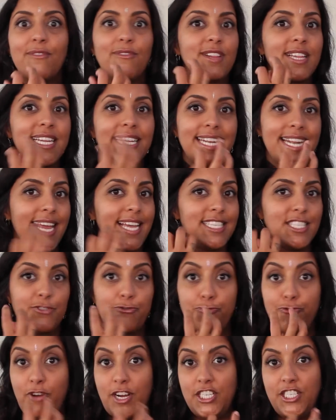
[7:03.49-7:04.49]
really nice
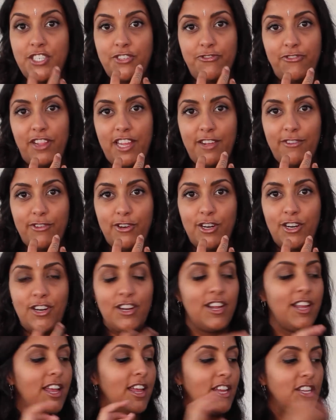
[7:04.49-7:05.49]
fresh
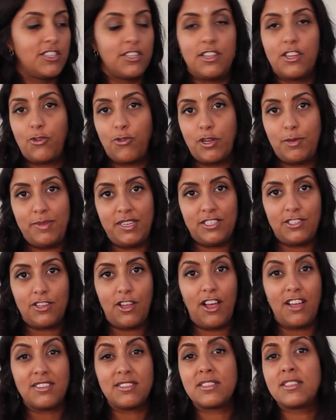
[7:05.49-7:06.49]
flavor to the creamy
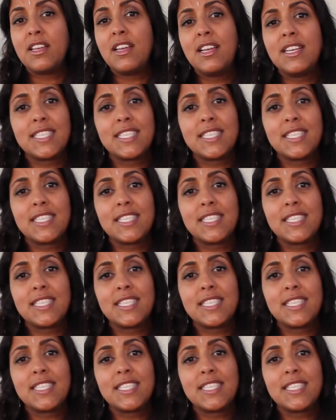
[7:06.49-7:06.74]
sauce.